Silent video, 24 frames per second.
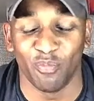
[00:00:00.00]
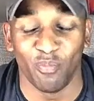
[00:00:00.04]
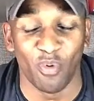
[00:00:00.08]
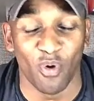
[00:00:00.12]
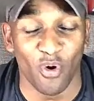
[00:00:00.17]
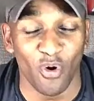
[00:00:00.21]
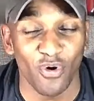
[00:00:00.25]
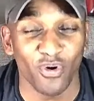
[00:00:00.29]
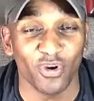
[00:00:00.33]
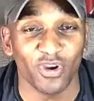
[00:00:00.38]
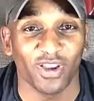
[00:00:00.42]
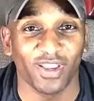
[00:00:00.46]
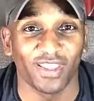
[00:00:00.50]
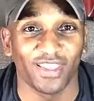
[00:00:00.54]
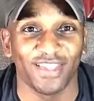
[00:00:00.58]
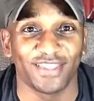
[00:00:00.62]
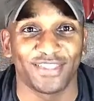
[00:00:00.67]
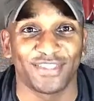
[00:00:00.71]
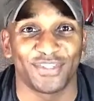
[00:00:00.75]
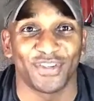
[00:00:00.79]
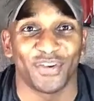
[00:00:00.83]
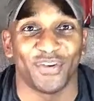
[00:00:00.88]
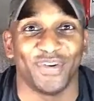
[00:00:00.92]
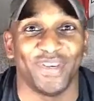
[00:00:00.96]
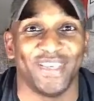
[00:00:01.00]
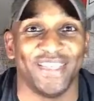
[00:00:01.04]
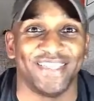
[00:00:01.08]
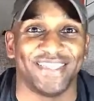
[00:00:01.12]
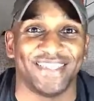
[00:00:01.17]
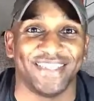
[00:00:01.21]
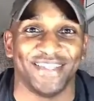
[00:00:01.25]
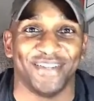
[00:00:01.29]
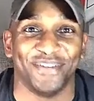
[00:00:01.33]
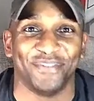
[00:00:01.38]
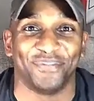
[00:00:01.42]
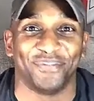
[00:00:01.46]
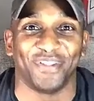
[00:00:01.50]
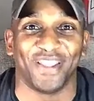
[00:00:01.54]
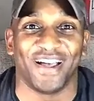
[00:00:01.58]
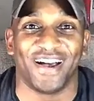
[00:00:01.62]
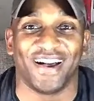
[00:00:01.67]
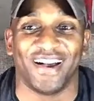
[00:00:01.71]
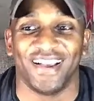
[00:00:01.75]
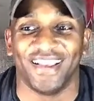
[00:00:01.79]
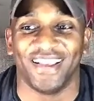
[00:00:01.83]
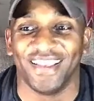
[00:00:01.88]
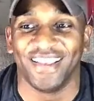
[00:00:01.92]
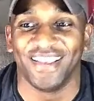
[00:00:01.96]
boring. It's so easy to
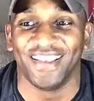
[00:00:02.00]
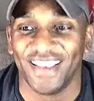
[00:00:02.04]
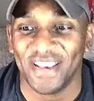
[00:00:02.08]
fly.